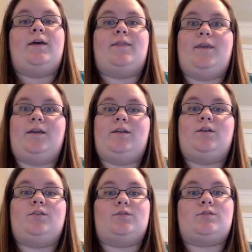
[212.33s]
Then
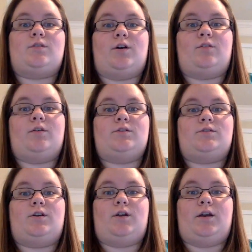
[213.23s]
you'll slowly
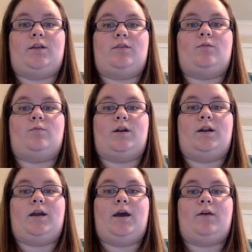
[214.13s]
stir in the
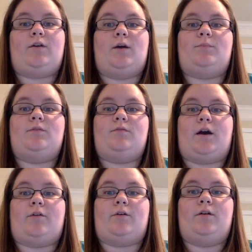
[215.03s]
1½ cups of
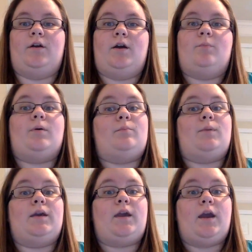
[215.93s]
flour, but
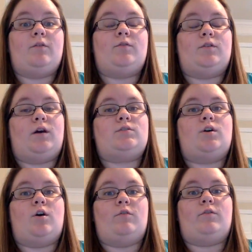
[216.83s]
be careful not to
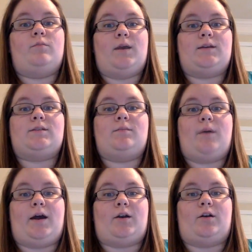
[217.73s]
overmix the
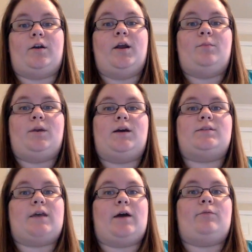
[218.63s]
batter
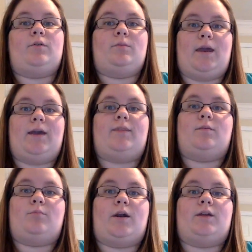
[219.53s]
because that will make the
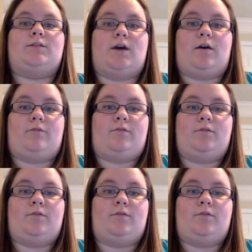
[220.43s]
bread tough.